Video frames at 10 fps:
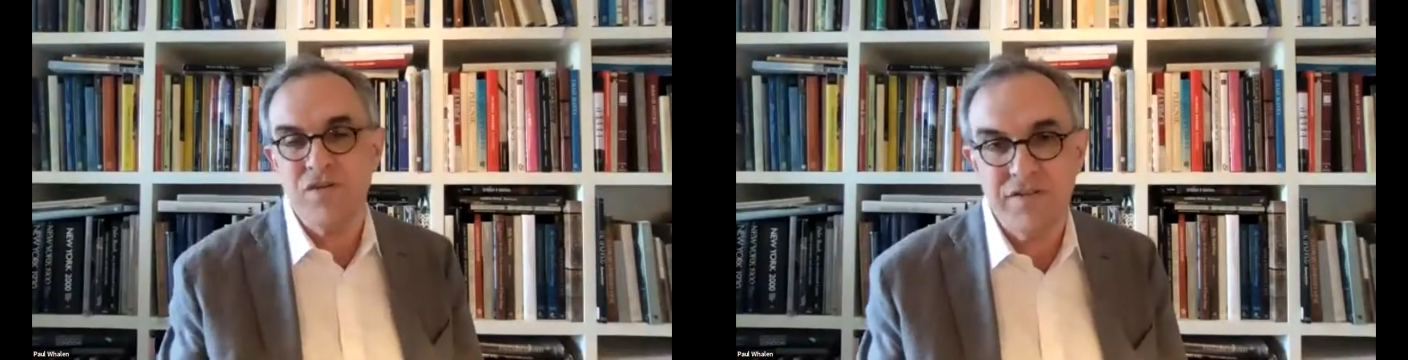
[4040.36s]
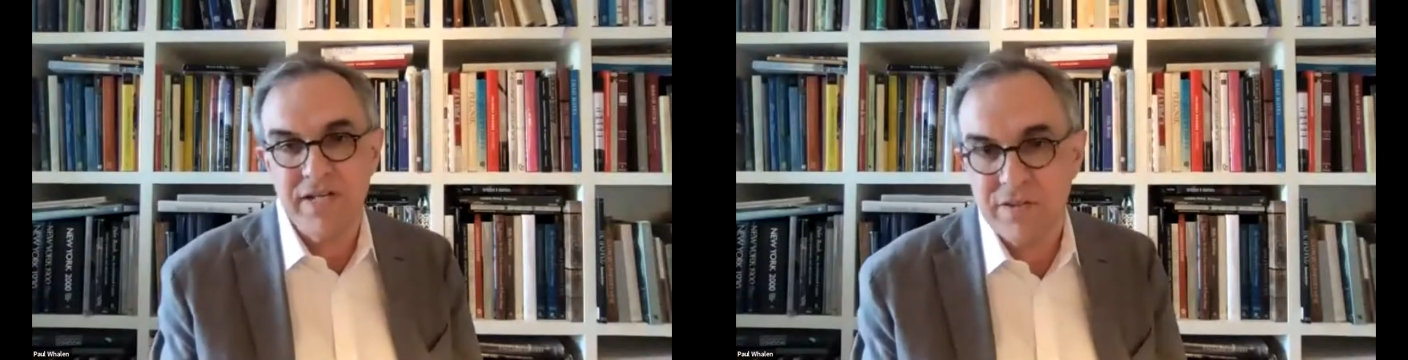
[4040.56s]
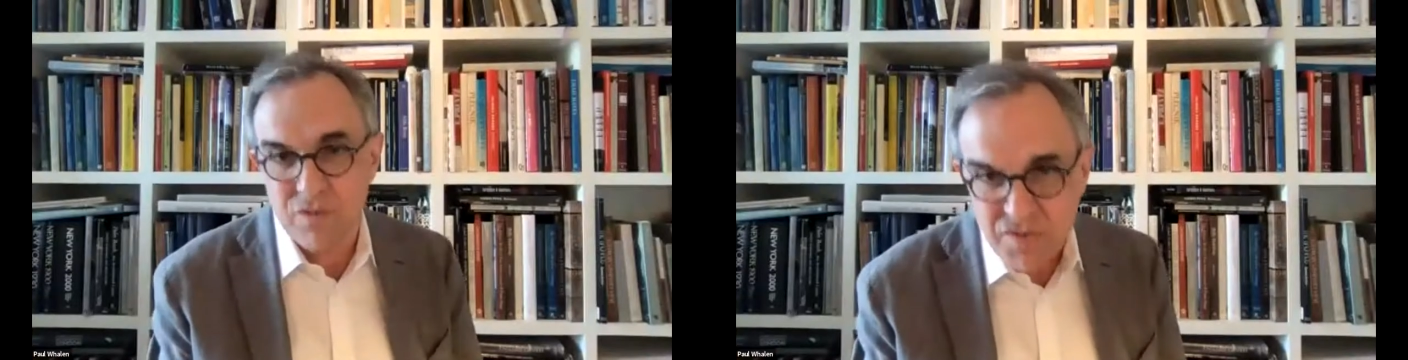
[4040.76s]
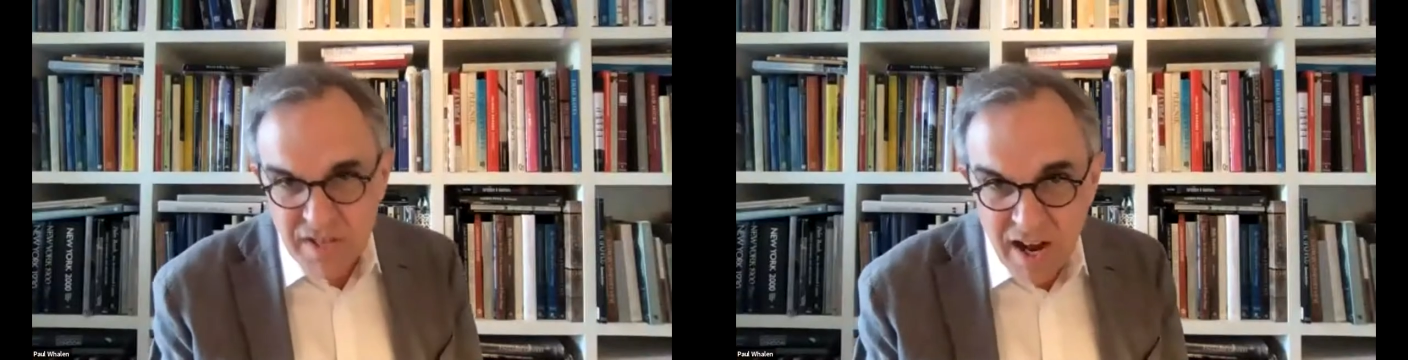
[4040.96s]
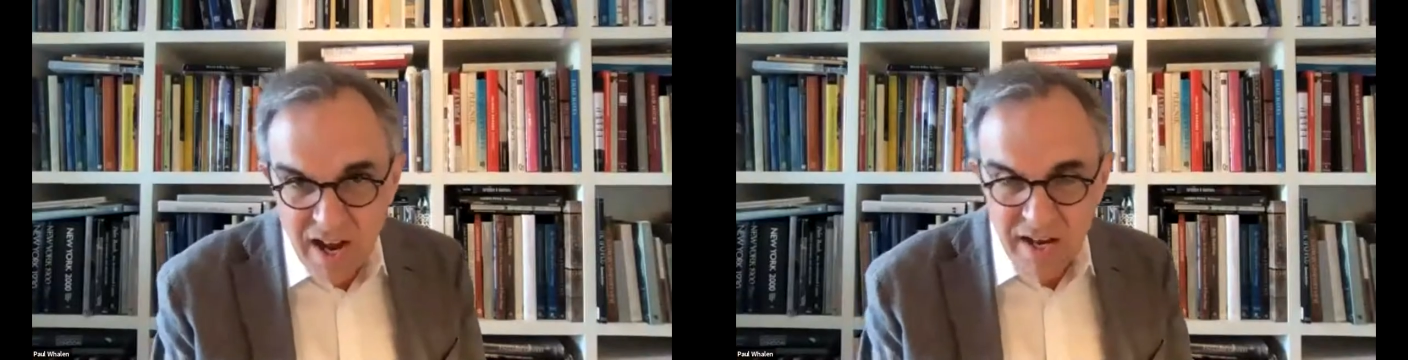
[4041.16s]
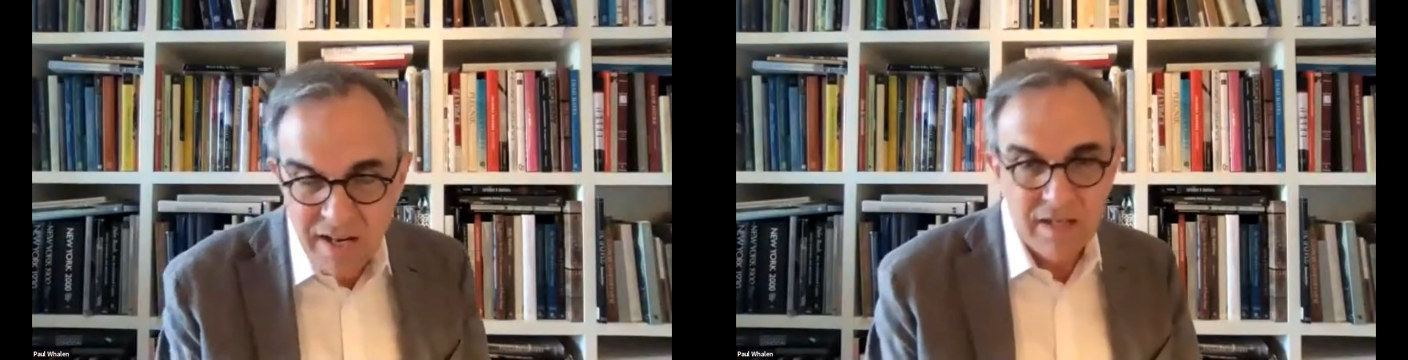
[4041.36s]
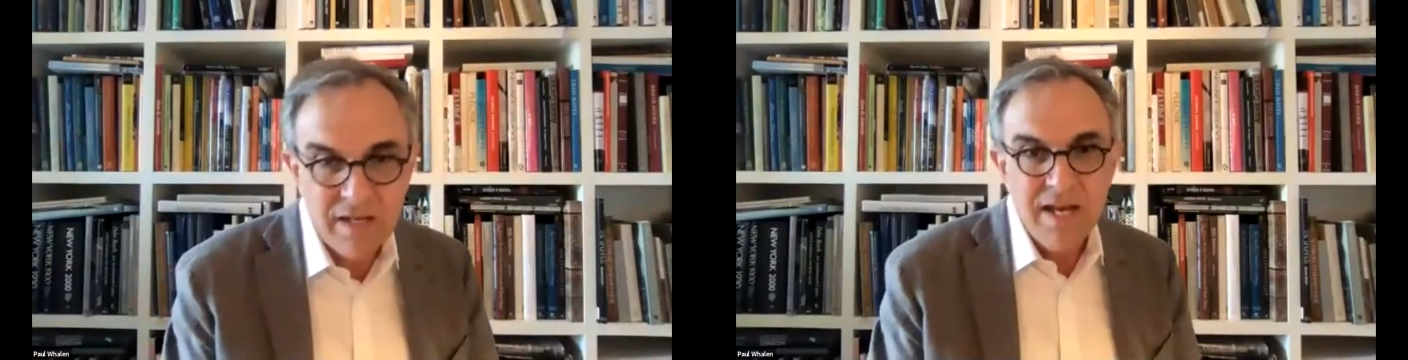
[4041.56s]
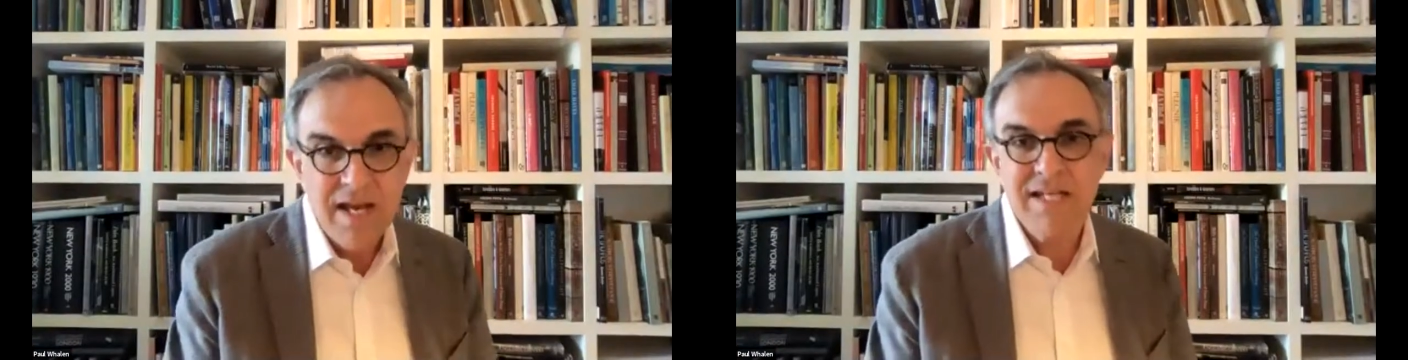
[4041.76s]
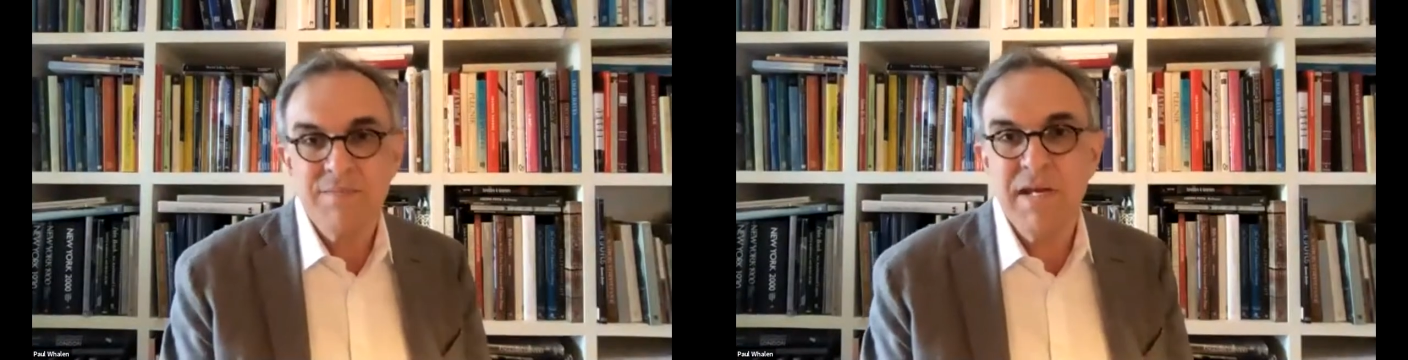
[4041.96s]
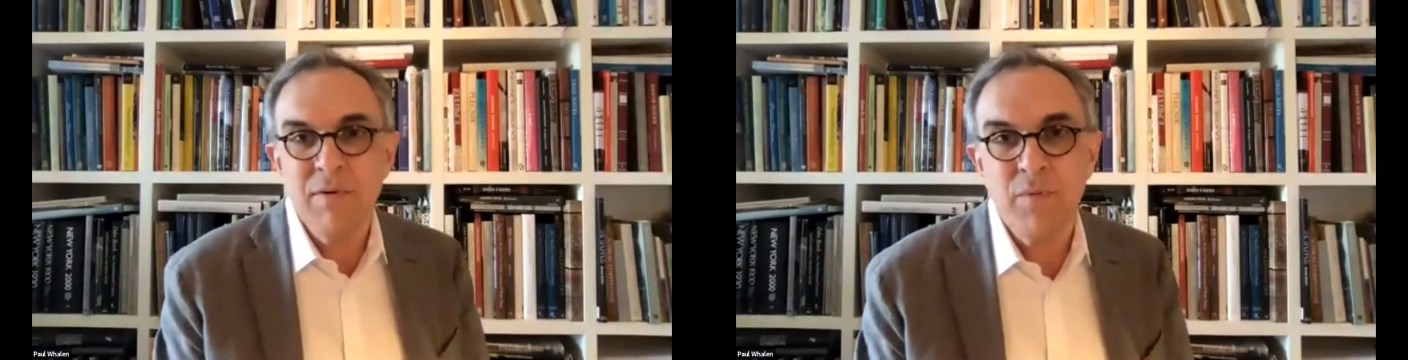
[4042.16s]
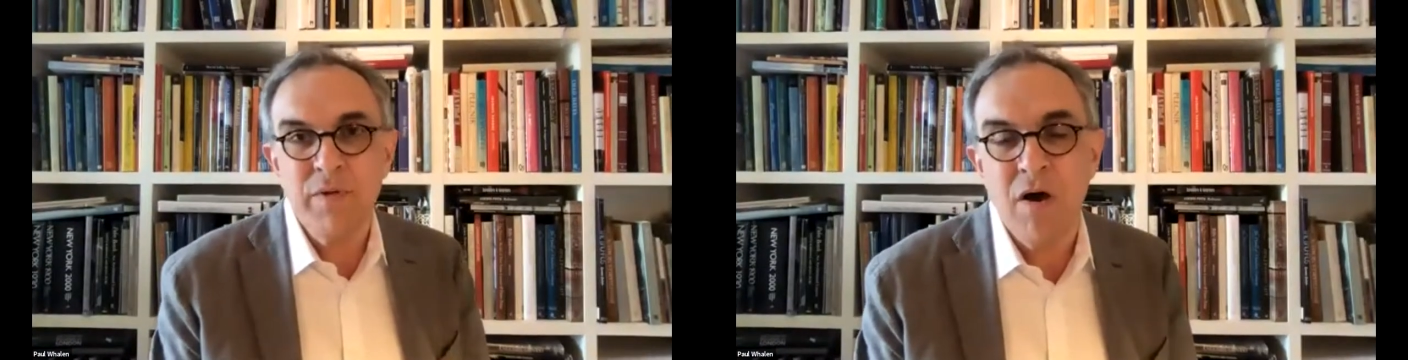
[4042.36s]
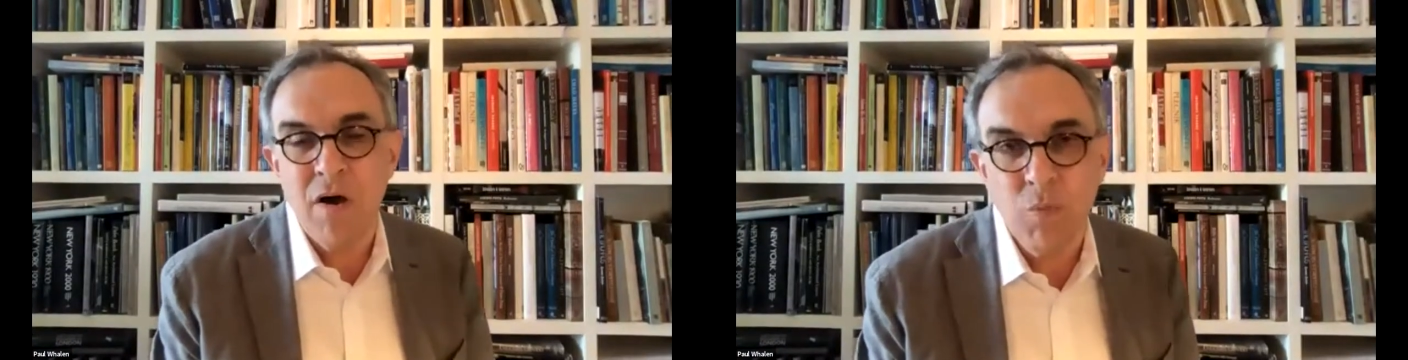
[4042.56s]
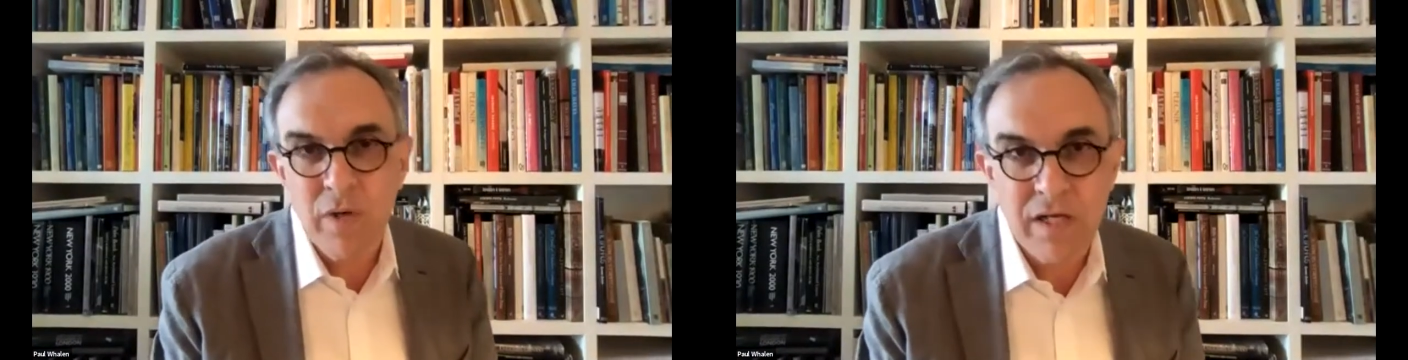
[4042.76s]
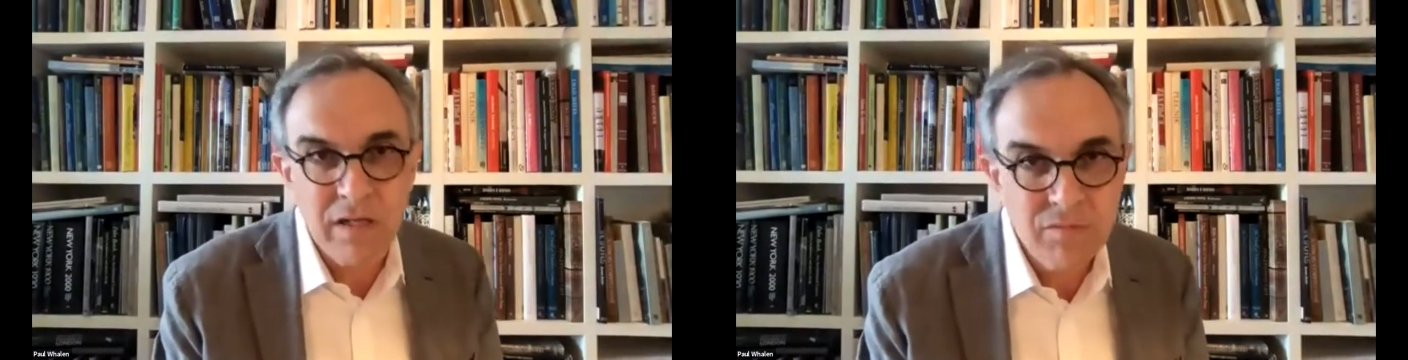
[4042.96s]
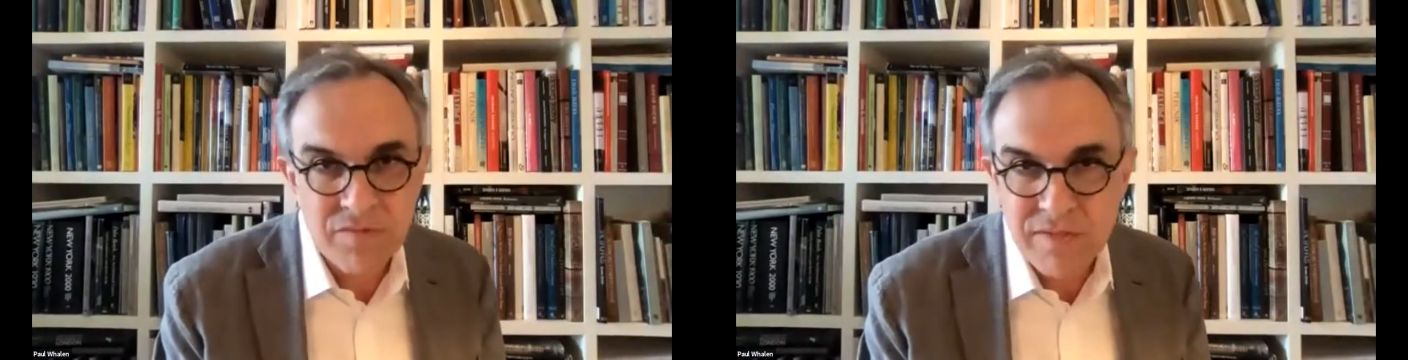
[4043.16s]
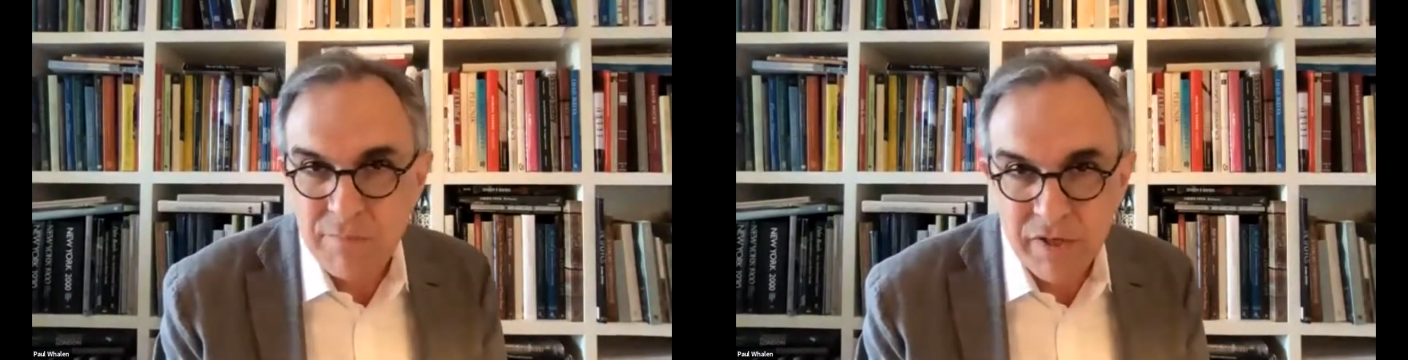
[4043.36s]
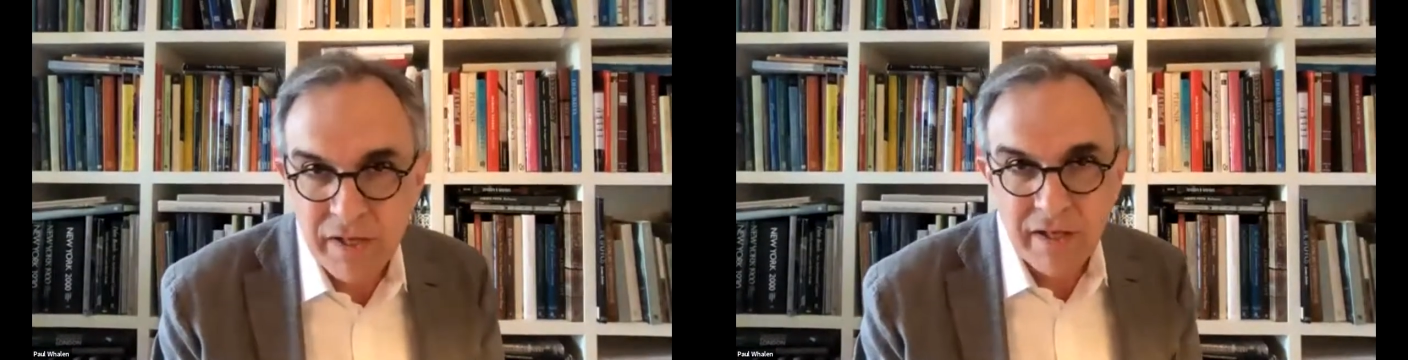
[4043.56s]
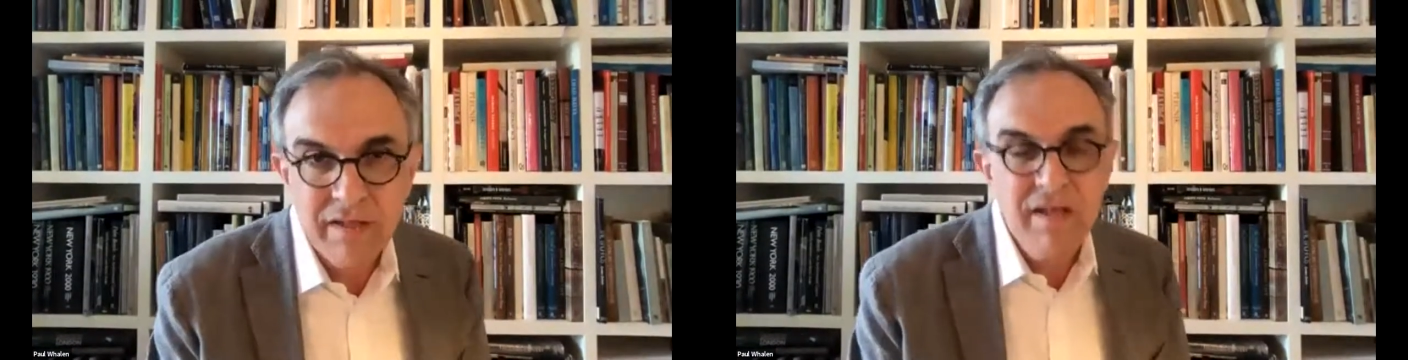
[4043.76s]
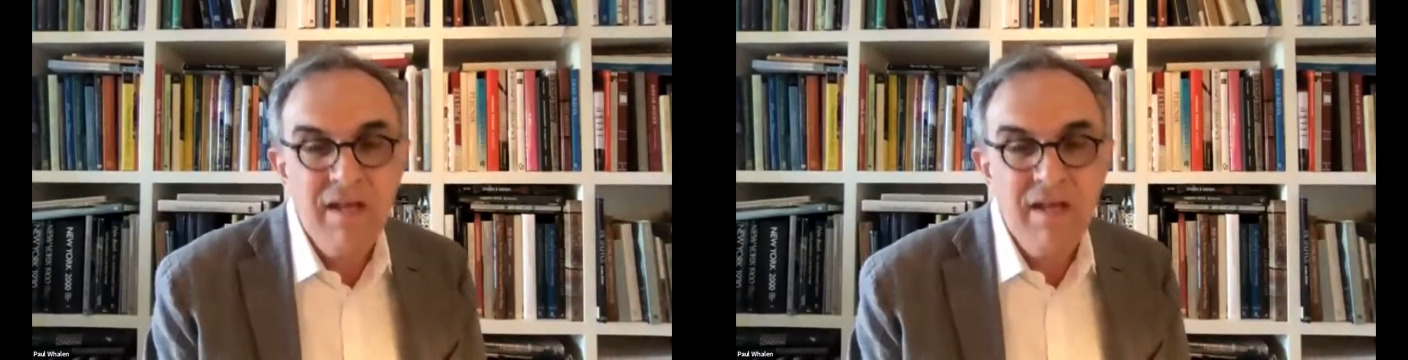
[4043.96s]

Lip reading: to the other side, as maybe we all will someday.